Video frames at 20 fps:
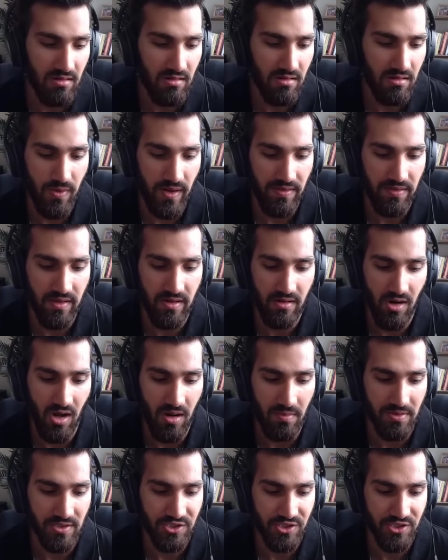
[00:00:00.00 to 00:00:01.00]
when the
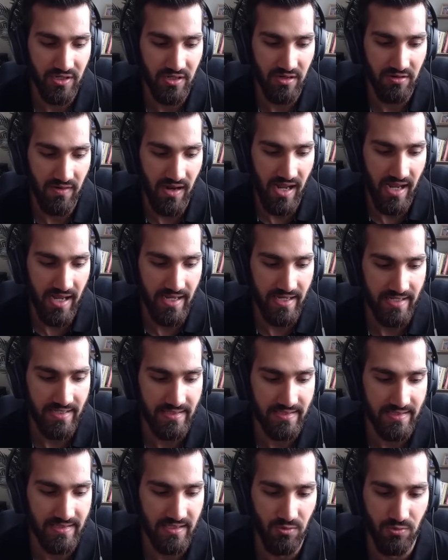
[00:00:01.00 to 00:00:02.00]
opportunity
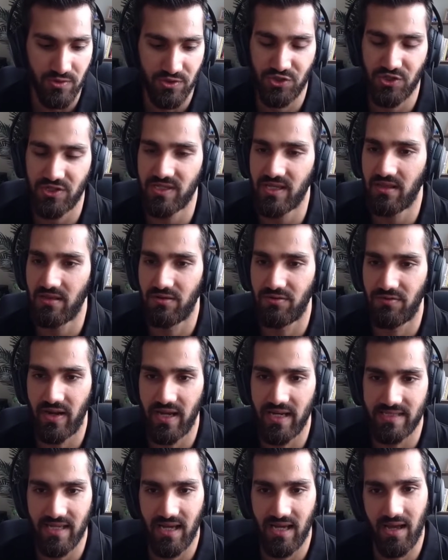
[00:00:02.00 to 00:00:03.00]
arose, it was just at the
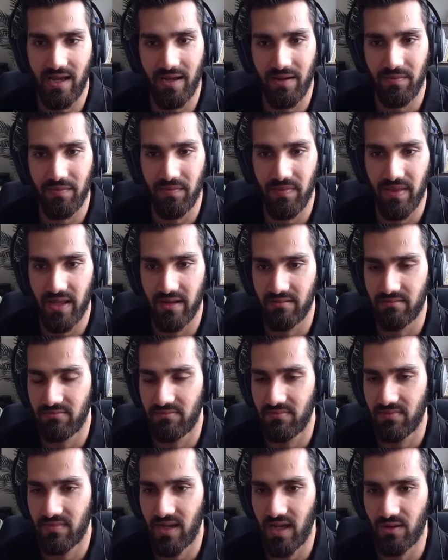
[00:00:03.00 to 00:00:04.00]
right time that
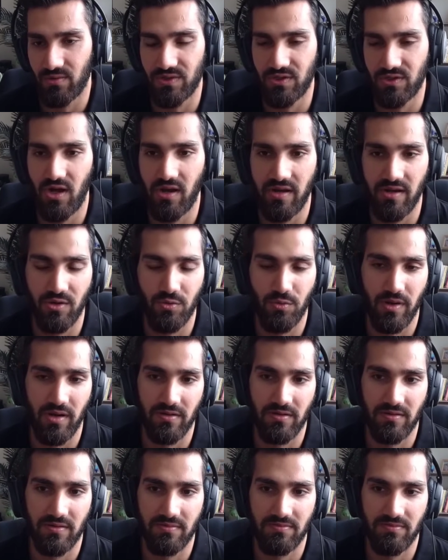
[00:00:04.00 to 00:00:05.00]
I was talking to one of
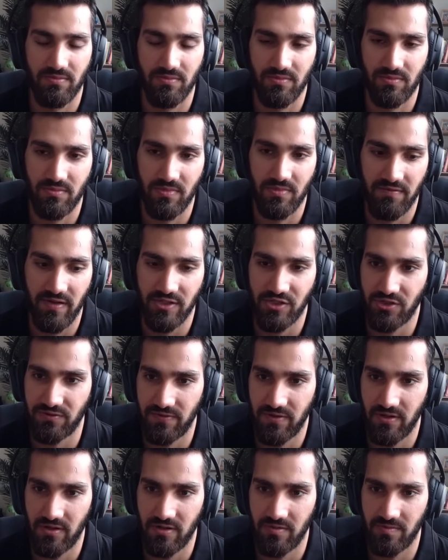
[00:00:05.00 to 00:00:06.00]
the venture
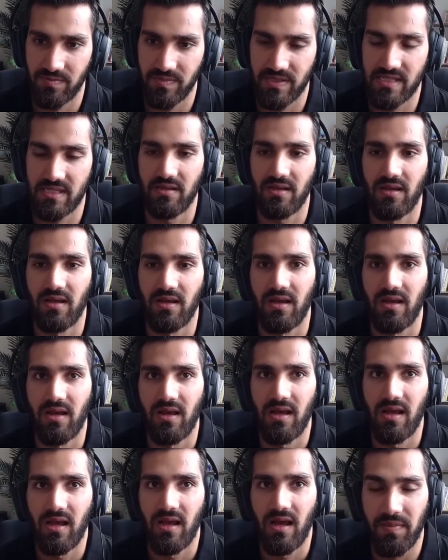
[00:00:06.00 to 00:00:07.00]
firms
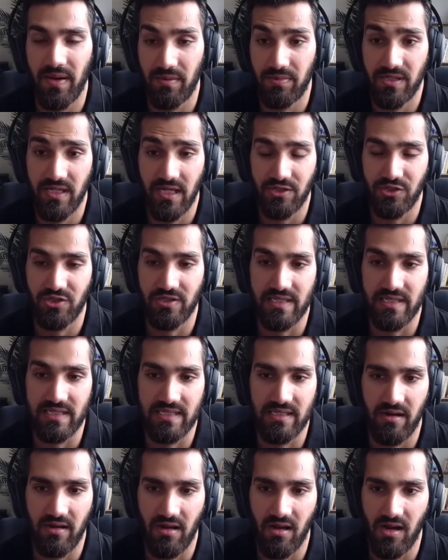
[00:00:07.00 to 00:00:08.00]
about potentially
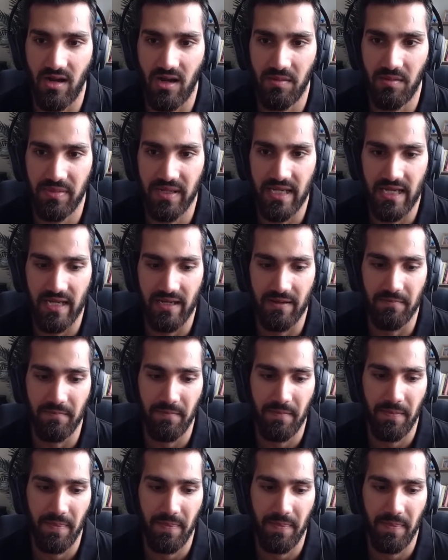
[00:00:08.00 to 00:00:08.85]
starting a company.